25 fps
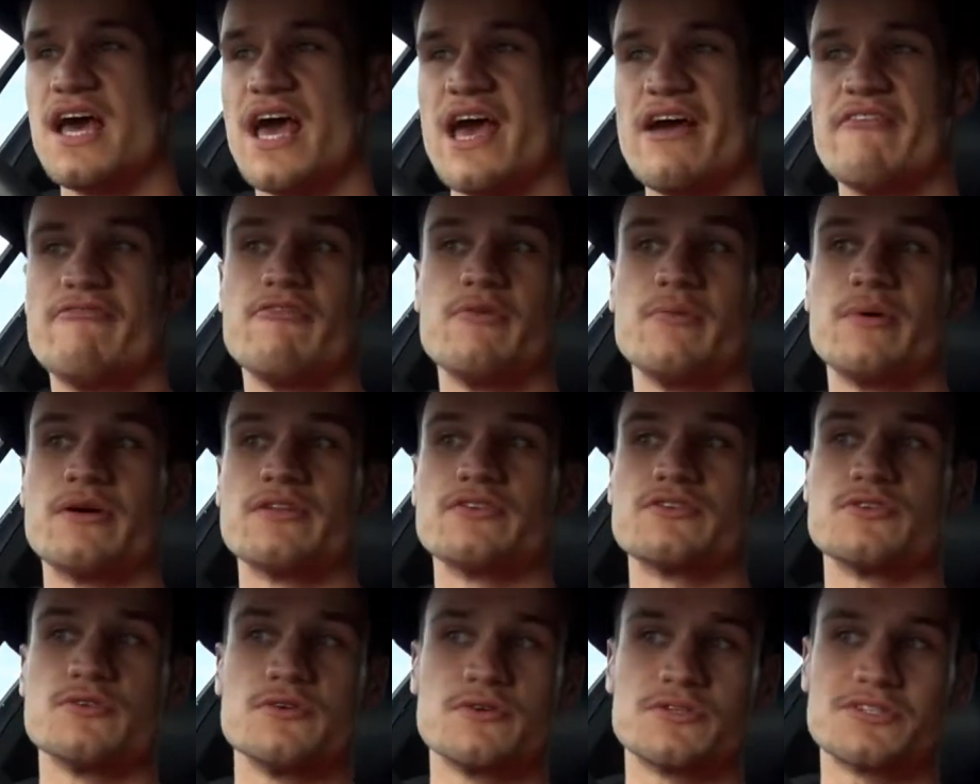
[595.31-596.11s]

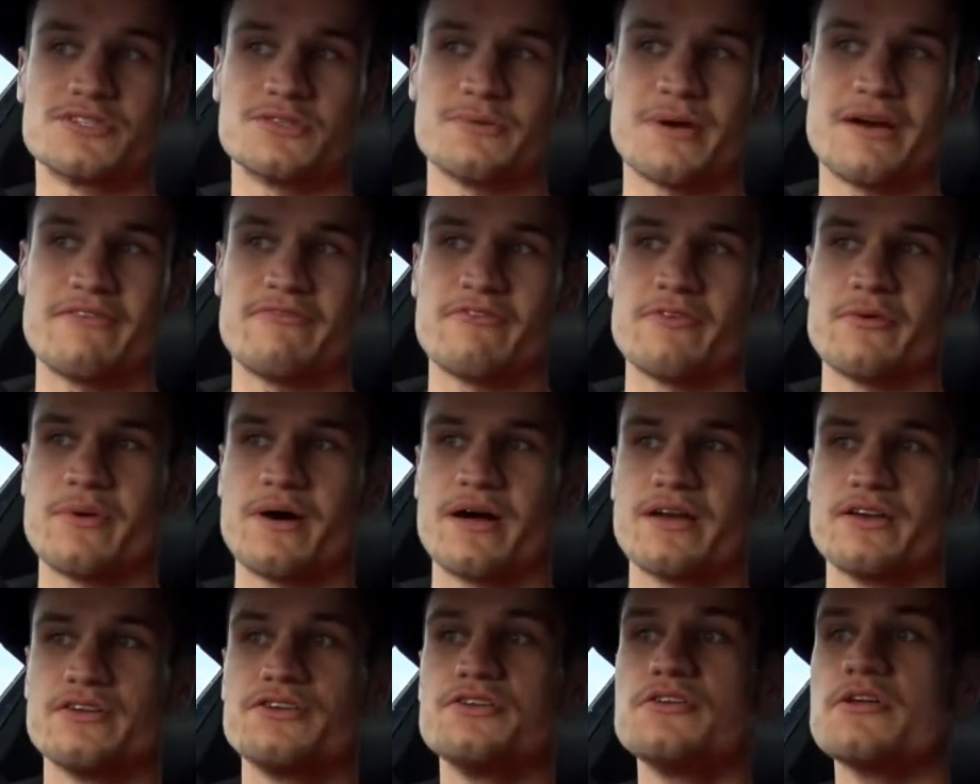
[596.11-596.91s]
Everyone talks to
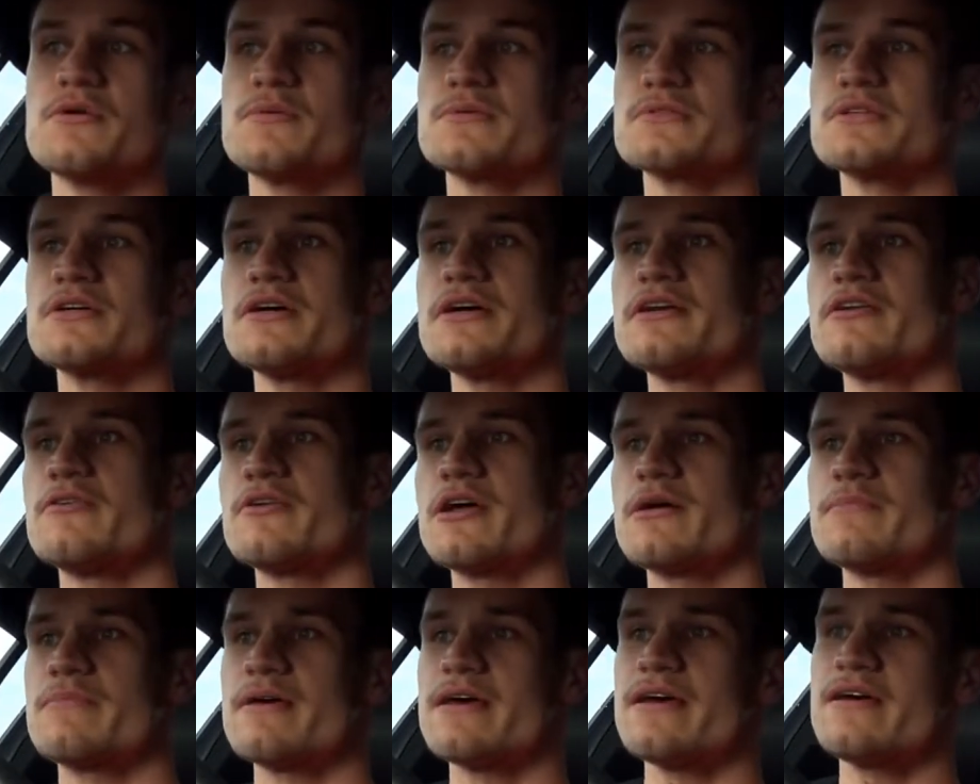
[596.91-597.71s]
everyone. Do you know what's going
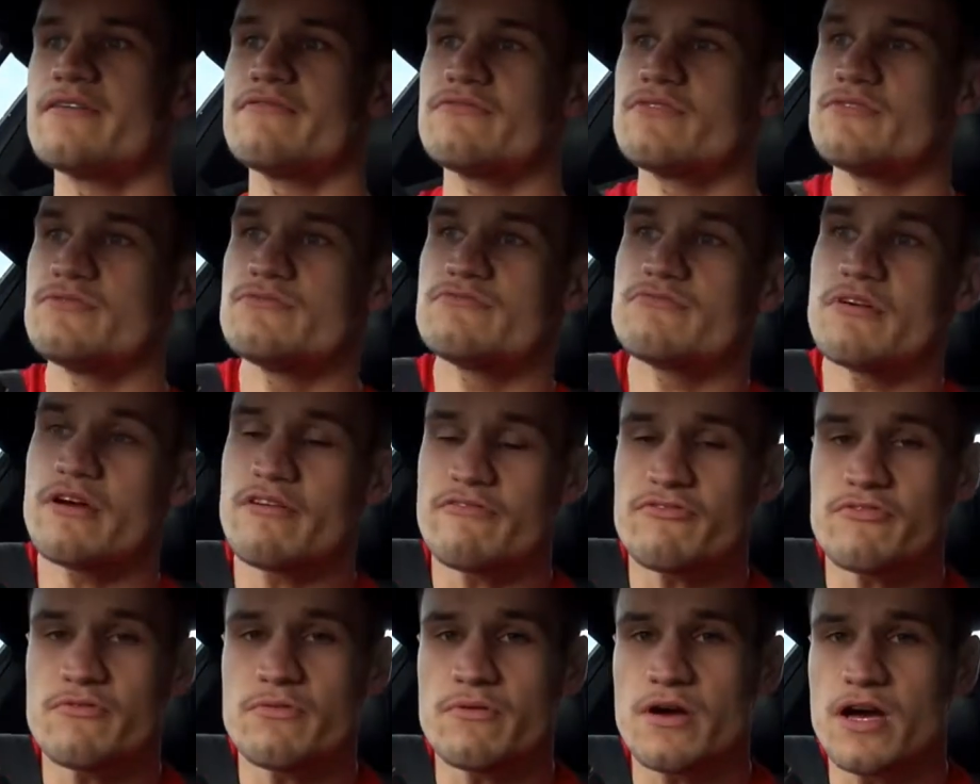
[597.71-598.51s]
on up there?
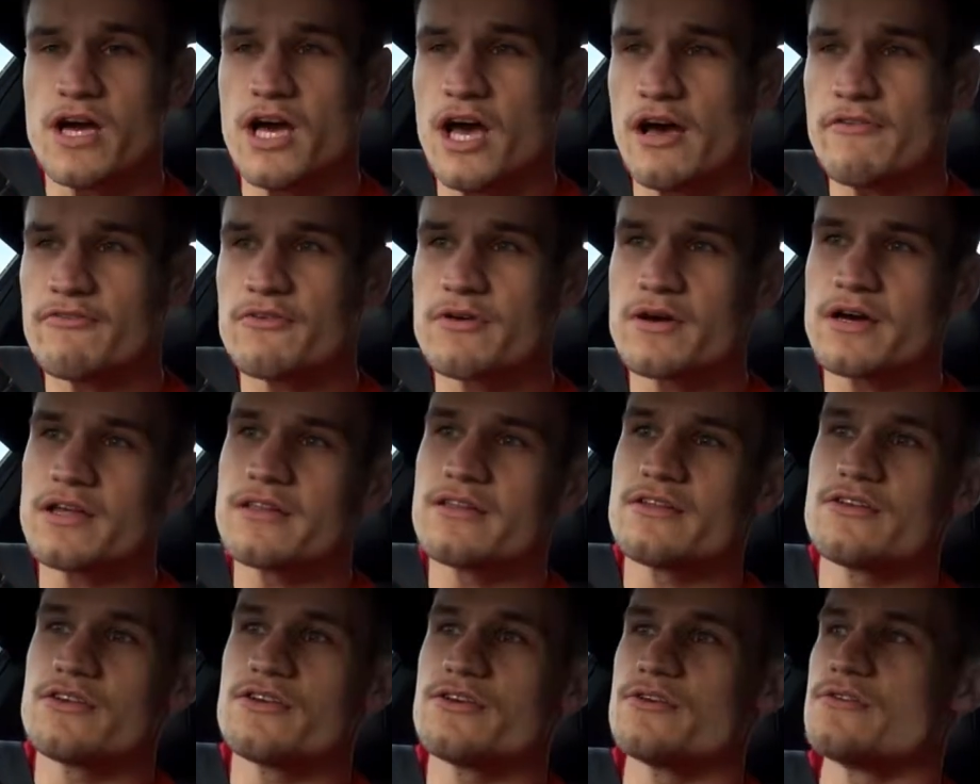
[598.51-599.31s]
Have you
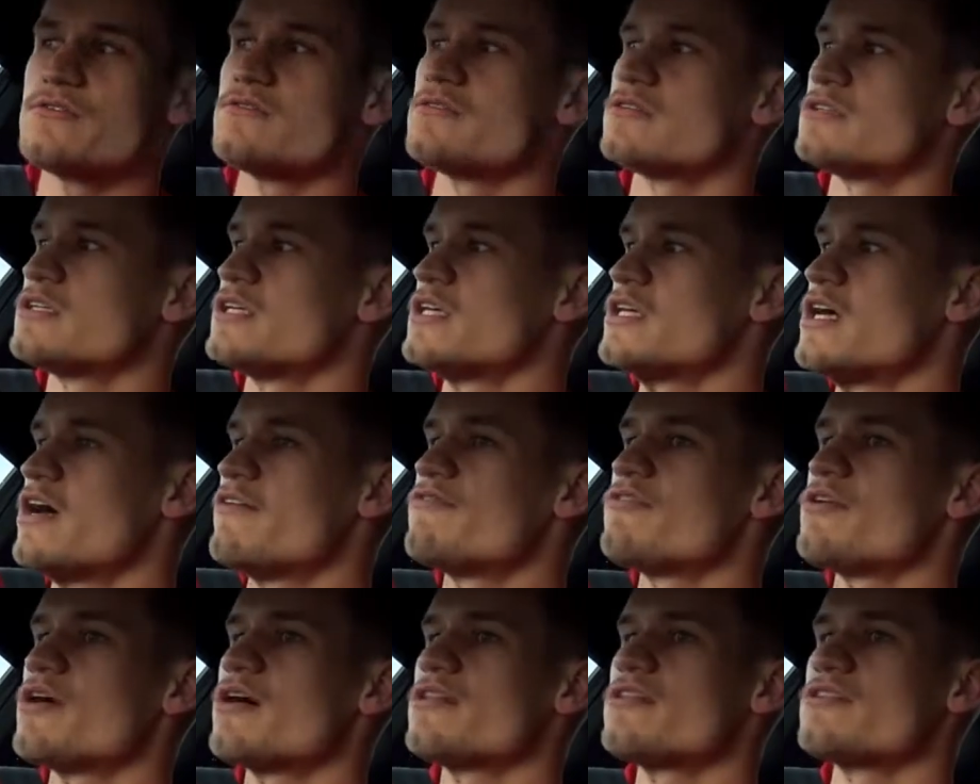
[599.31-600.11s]
heard the news?
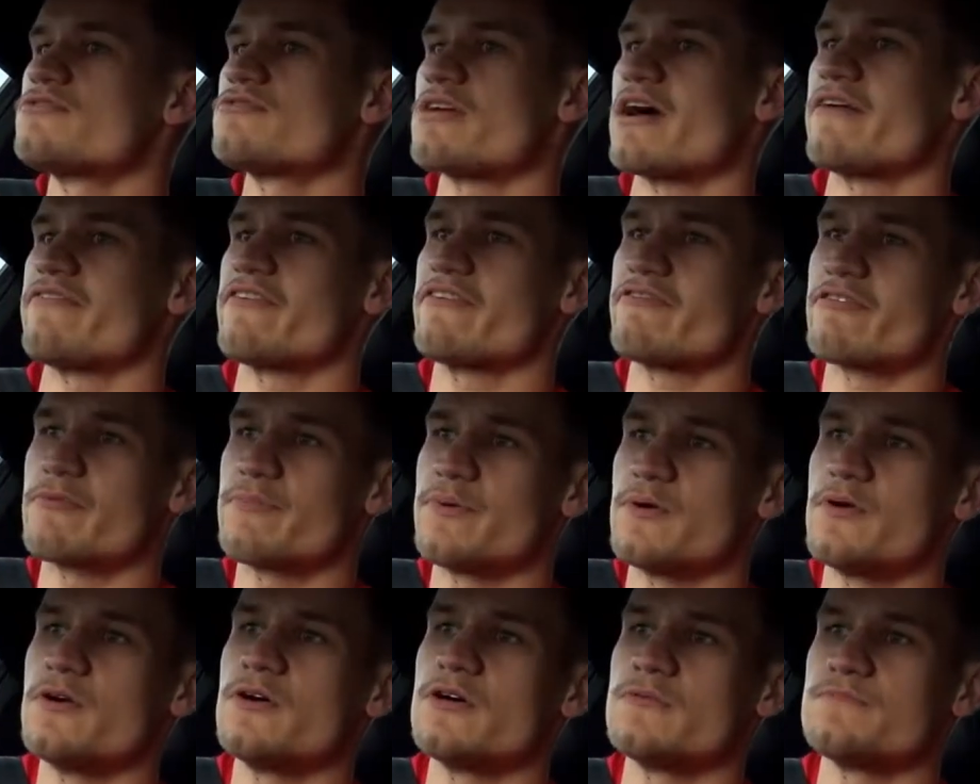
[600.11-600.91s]
Have you heard the traffic
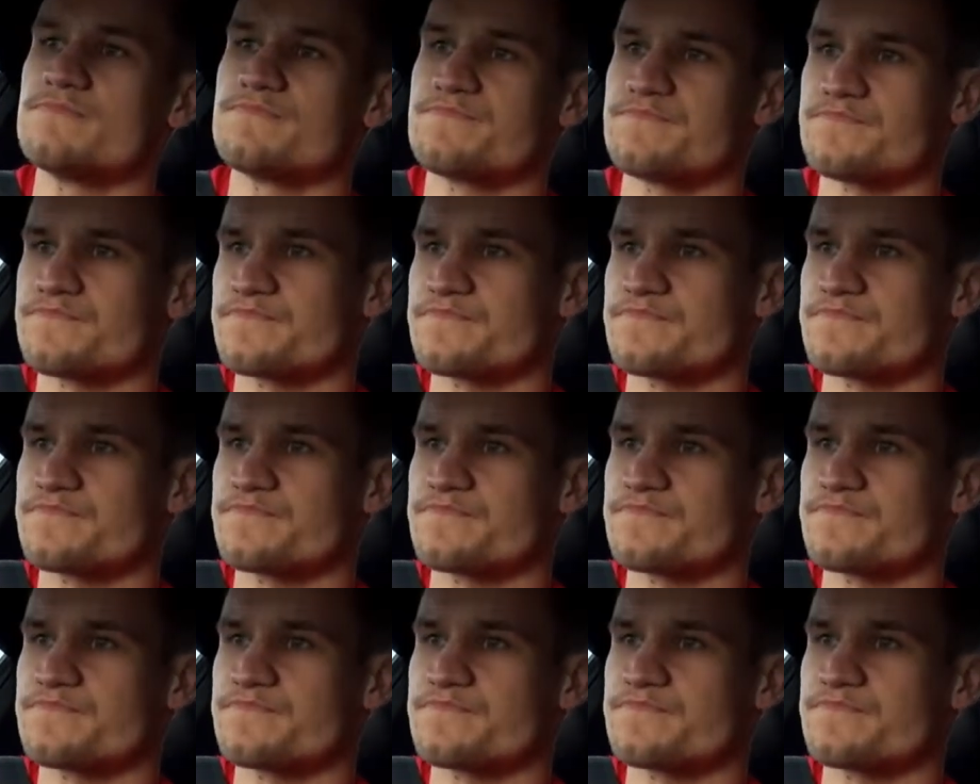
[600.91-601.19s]
report?